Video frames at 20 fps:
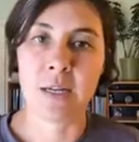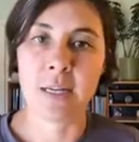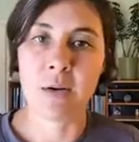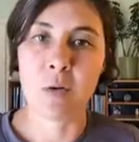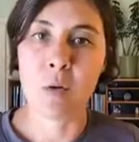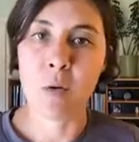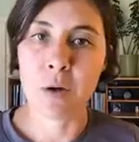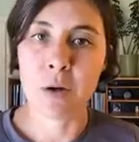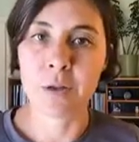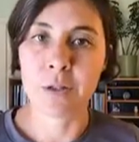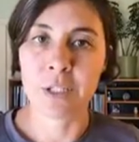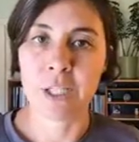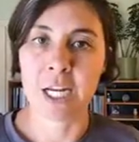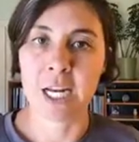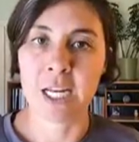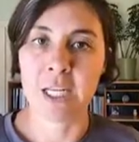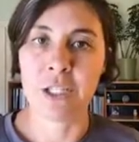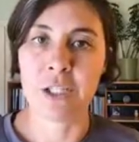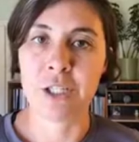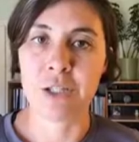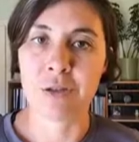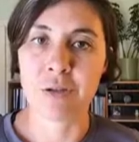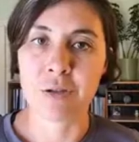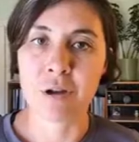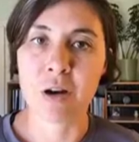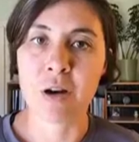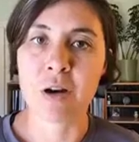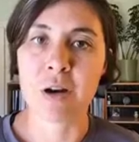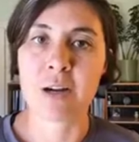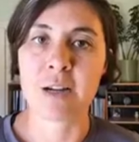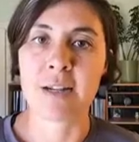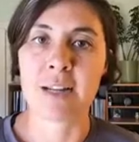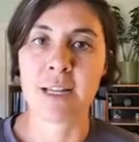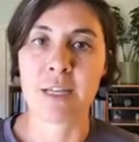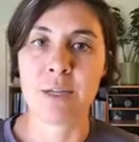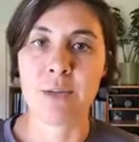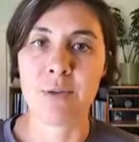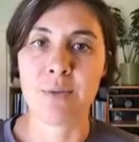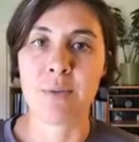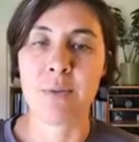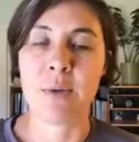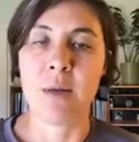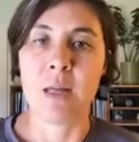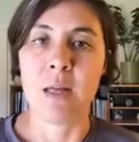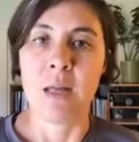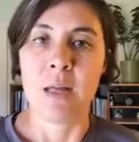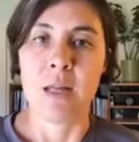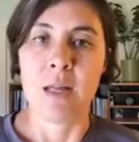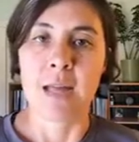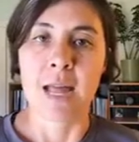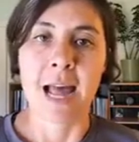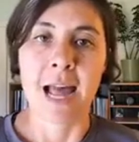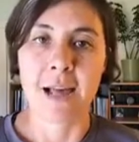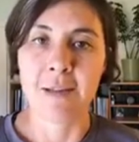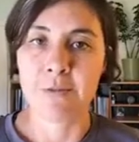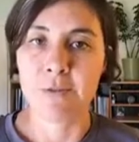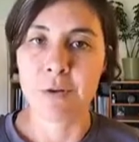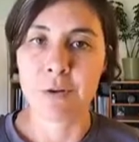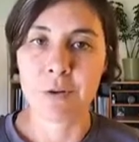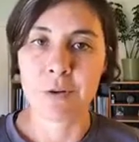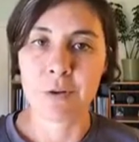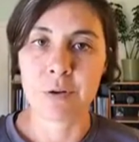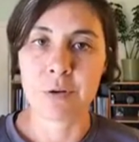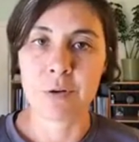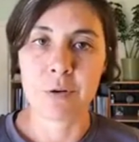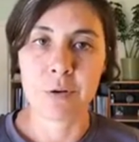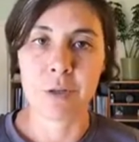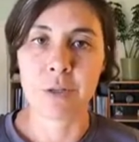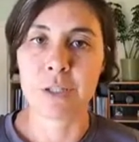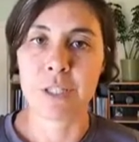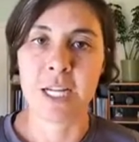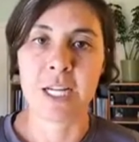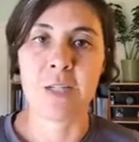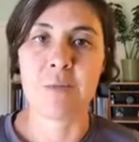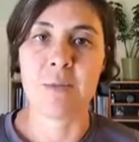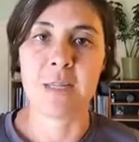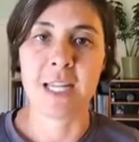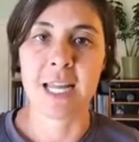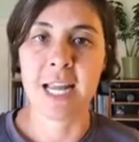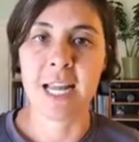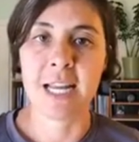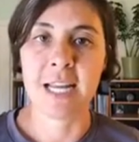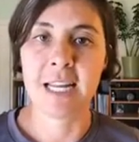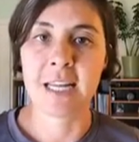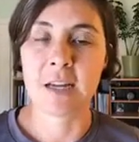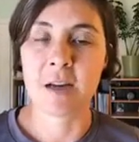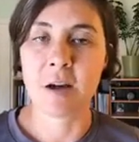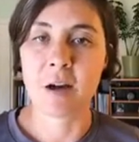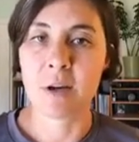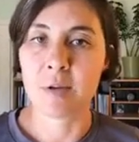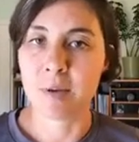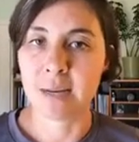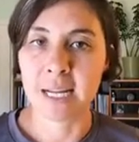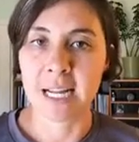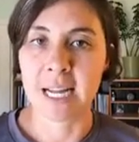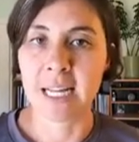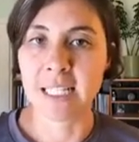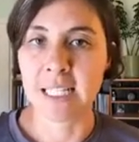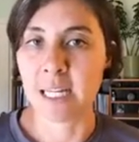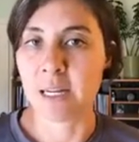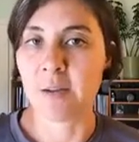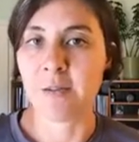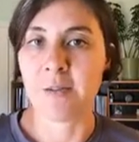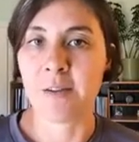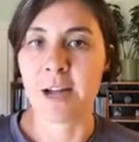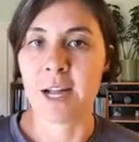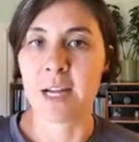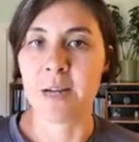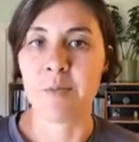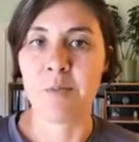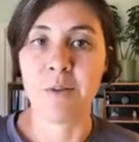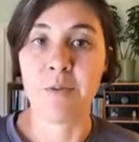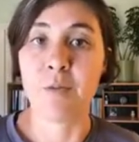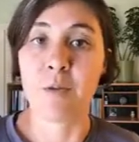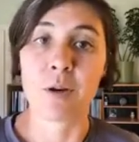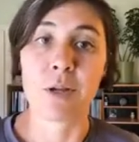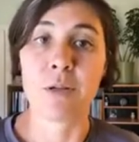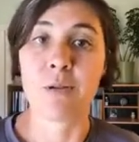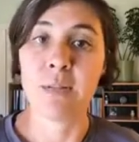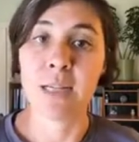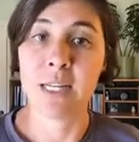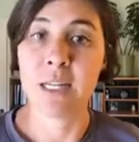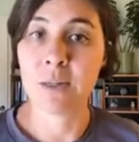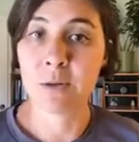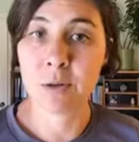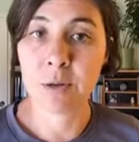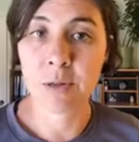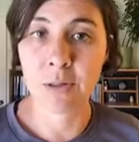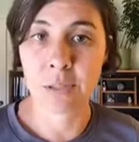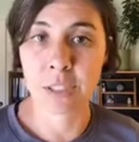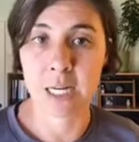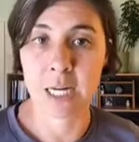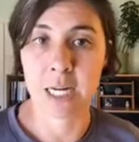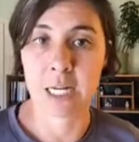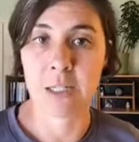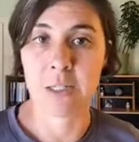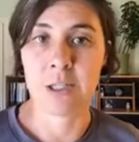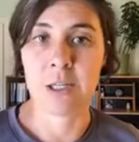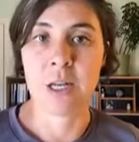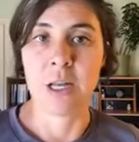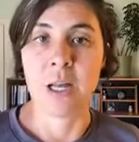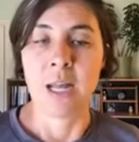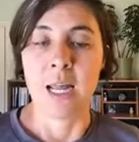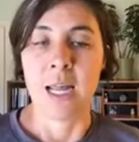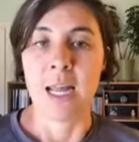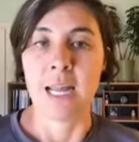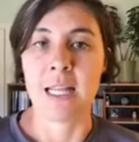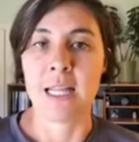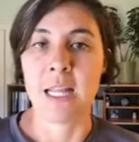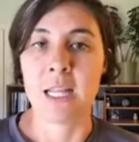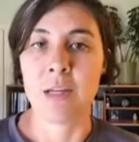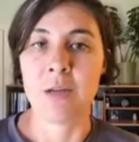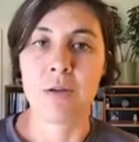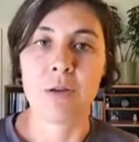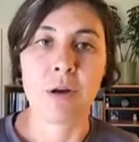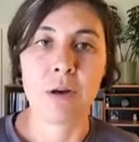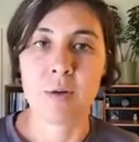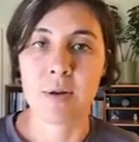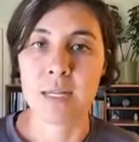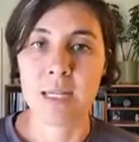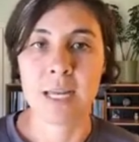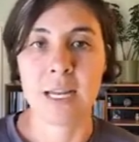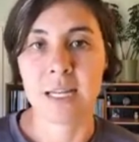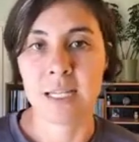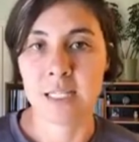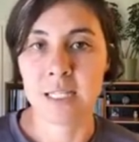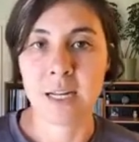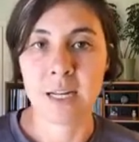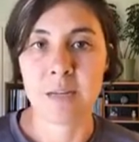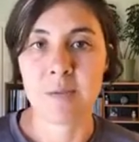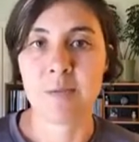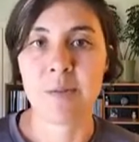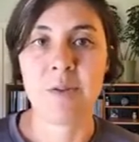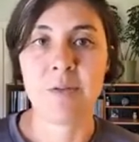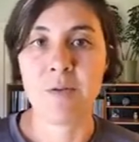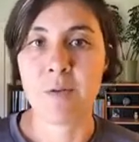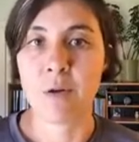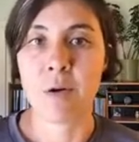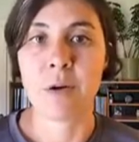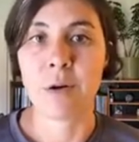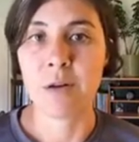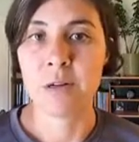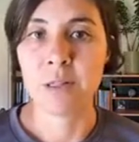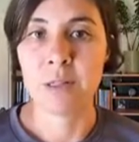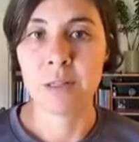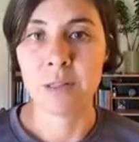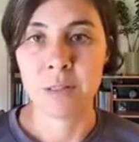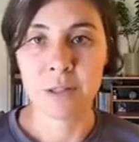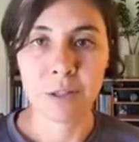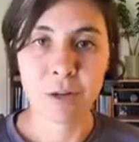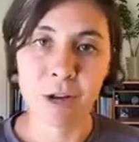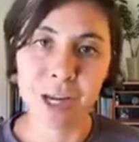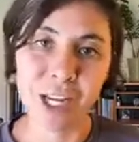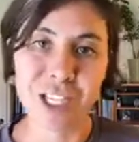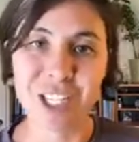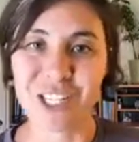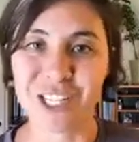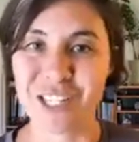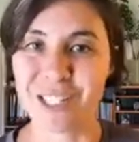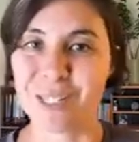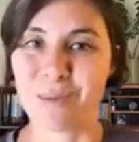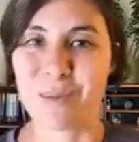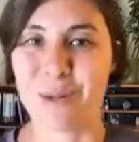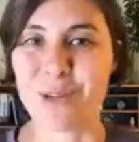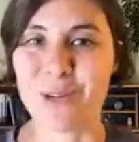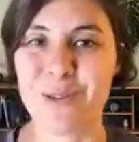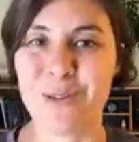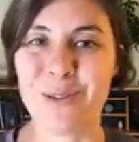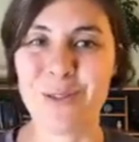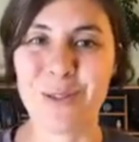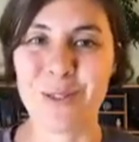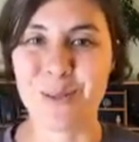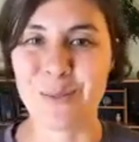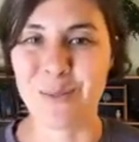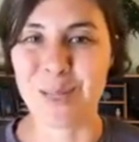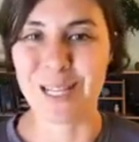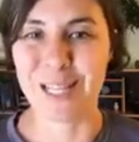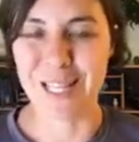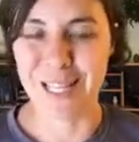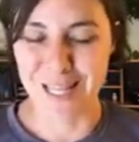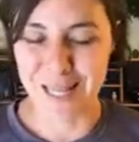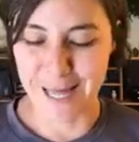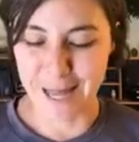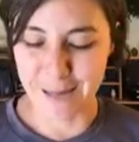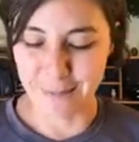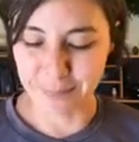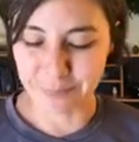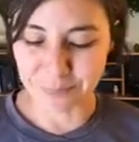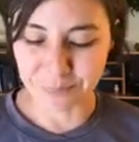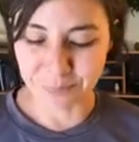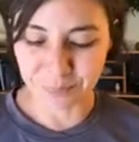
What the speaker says: oil change in your car. Like you have your oil change mechanic already identified before you need an oil change, and then you go and get it done before your engine explodes or something like that.